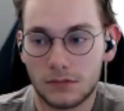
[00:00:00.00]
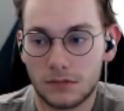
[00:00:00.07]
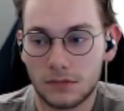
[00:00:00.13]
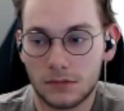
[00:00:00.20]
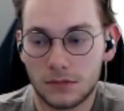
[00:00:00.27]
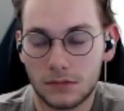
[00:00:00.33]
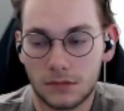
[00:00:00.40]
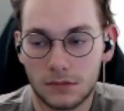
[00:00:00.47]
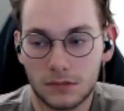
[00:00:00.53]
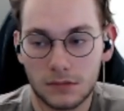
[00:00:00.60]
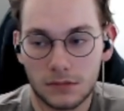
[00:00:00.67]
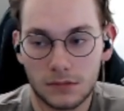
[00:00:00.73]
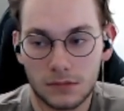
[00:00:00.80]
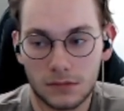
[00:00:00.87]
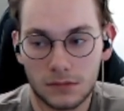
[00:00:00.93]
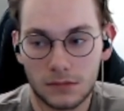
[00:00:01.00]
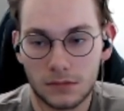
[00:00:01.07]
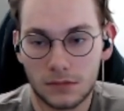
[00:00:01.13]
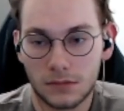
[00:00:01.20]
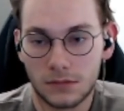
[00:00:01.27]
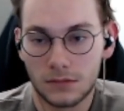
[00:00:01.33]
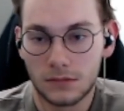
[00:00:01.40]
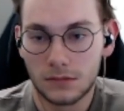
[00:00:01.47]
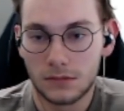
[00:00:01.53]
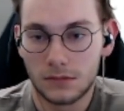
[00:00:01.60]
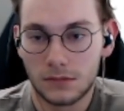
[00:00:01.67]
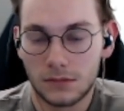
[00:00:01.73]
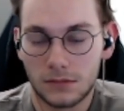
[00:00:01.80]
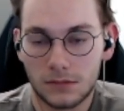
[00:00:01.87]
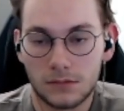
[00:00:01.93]

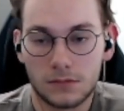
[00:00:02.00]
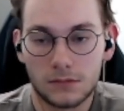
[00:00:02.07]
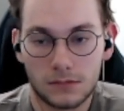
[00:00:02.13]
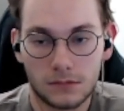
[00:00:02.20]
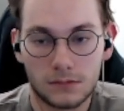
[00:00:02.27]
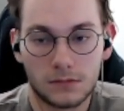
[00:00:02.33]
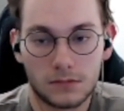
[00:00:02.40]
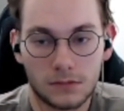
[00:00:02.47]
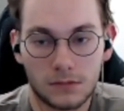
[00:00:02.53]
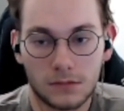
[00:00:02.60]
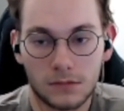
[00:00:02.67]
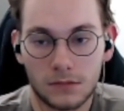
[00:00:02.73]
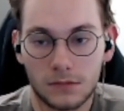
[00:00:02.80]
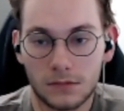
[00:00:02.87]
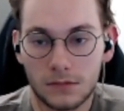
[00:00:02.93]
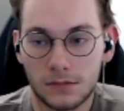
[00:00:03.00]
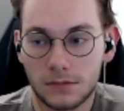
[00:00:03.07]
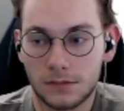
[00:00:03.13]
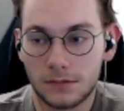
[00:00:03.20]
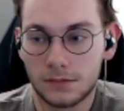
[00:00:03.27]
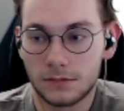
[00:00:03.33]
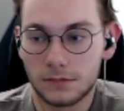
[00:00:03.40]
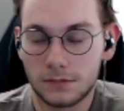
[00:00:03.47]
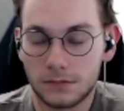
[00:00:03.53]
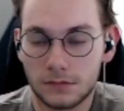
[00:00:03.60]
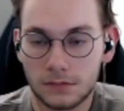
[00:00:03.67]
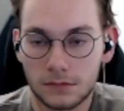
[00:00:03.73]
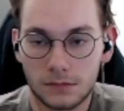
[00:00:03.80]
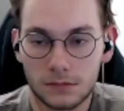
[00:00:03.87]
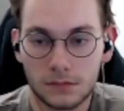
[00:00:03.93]

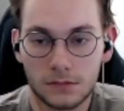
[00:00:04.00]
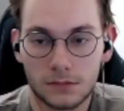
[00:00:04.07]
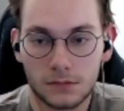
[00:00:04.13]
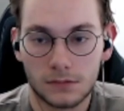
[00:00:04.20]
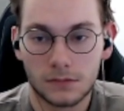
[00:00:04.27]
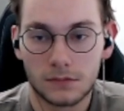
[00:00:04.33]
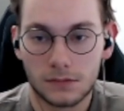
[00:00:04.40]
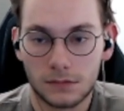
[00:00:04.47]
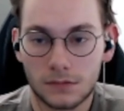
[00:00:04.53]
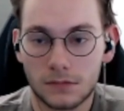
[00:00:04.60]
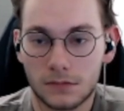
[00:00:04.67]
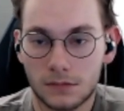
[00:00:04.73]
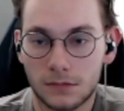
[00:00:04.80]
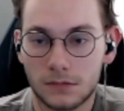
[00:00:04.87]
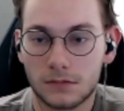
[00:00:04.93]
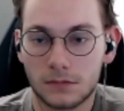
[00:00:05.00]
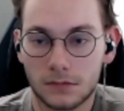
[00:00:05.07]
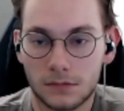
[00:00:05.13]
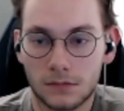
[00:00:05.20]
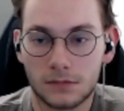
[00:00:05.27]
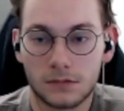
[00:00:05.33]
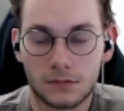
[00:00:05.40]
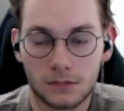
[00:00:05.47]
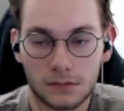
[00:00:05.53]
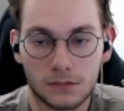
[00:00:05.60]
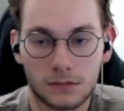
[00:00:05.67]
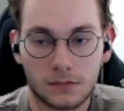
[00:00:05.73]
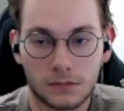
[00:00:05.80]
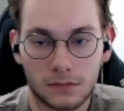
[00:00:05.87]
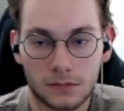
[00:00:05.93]

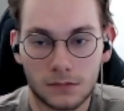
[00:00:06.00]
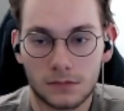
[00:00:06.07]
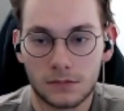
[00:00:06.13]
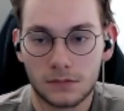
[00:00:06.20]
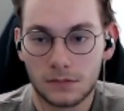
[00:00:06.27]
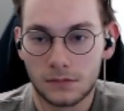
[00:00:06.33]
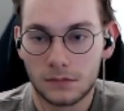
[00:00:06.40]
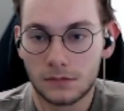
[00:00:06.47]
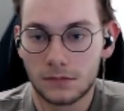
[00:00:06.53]
[no speech]